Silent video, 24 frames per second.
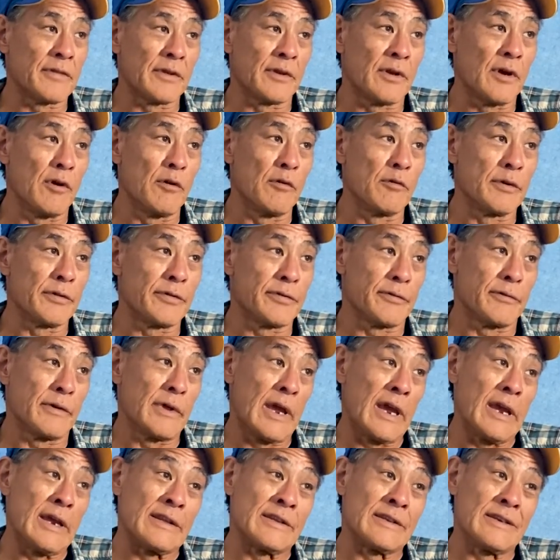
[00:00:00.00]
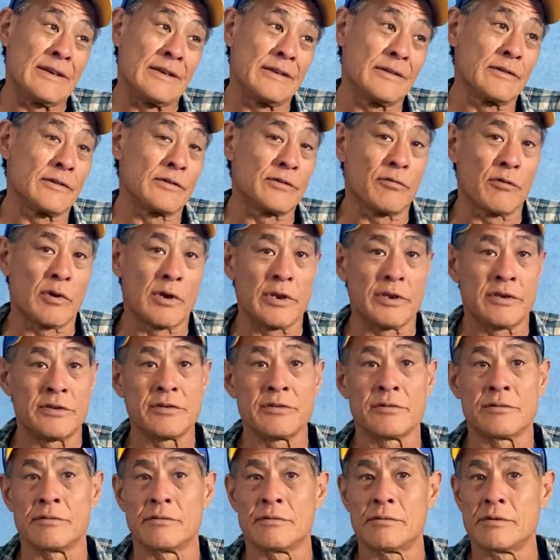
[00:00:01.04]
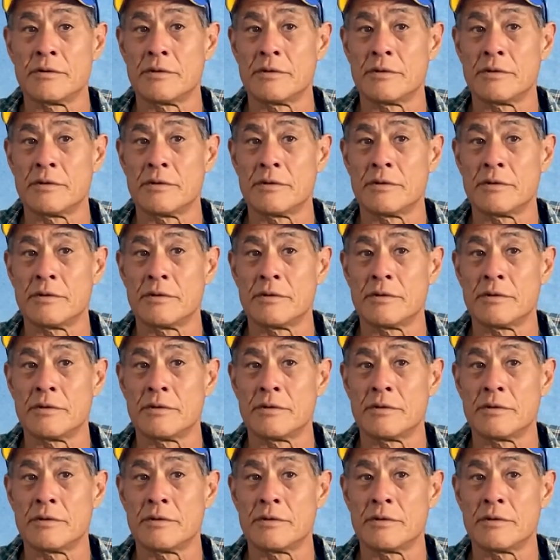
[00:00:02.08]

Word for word: to go with 18 to 22.